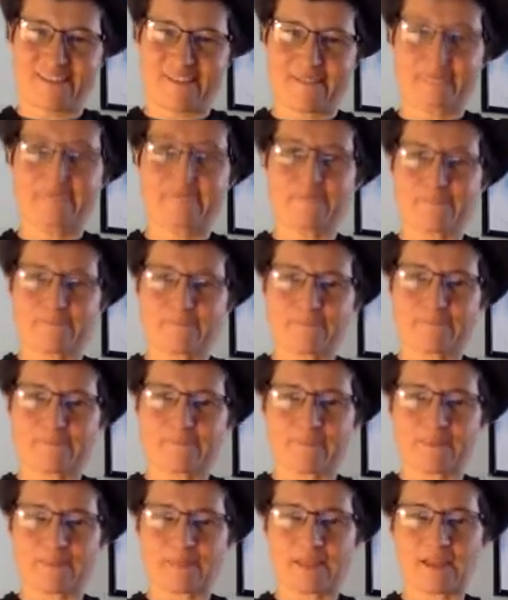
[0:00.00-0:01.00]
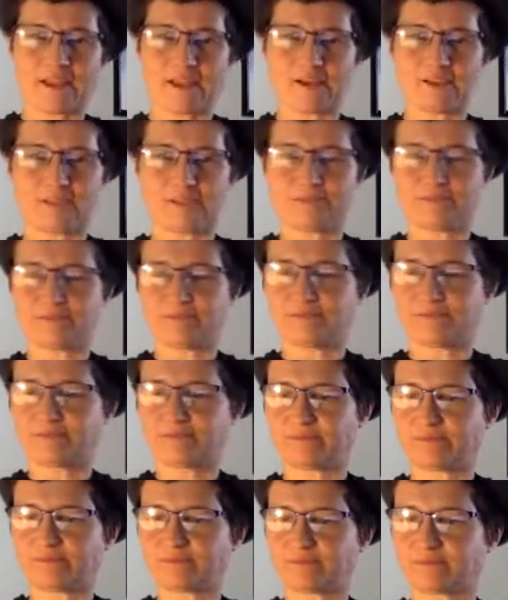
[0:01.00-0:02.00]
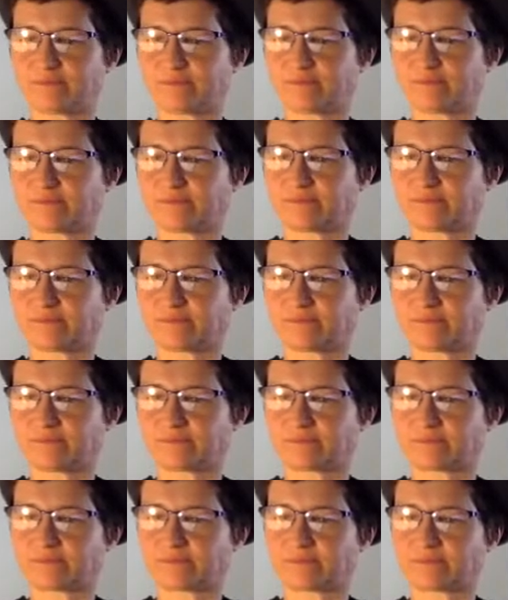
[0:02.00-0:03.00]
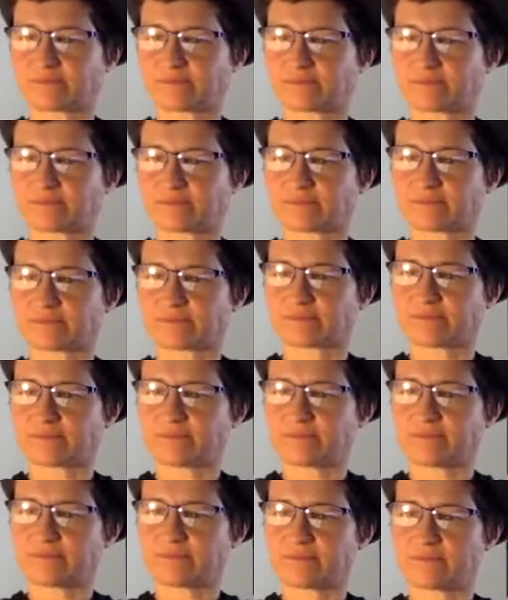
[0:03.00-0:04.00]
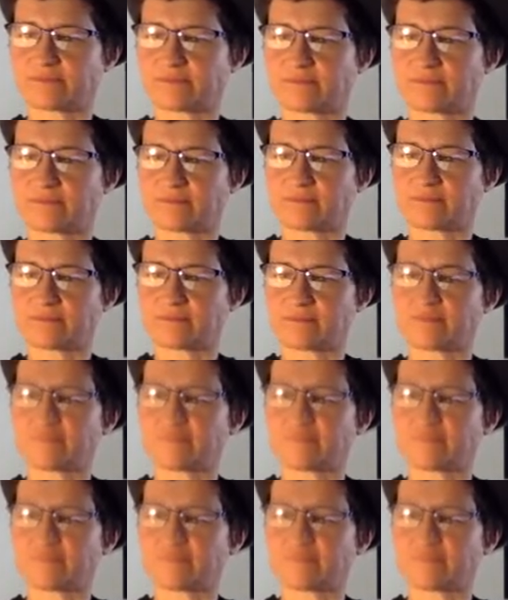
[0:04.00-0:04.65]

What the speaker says: (not speaking)